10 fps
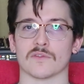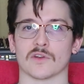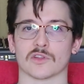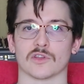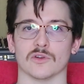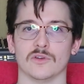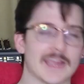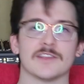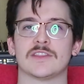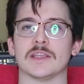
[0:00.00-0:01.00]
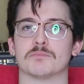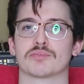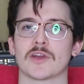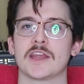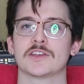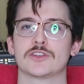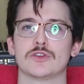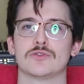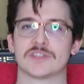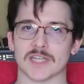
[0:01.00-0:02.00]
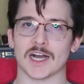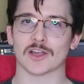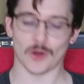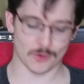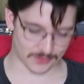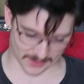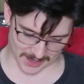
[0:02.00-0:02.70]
very cool is the brand new Darkoath